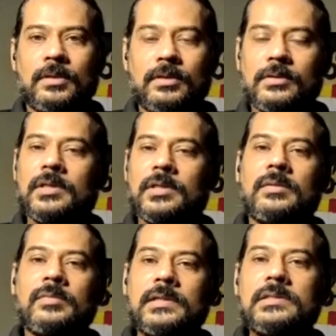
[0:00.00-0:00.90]
The
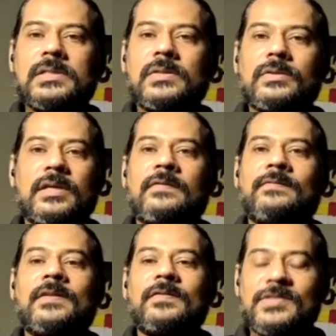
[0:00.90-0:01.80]
criminals know.
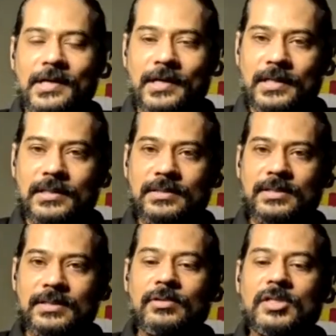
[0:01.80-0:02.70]
They've studied the
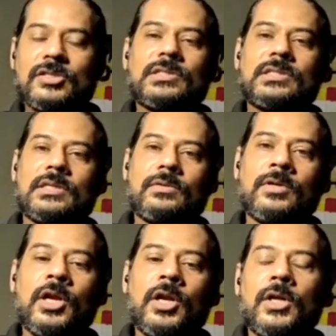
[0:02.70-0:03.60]
situations, they know.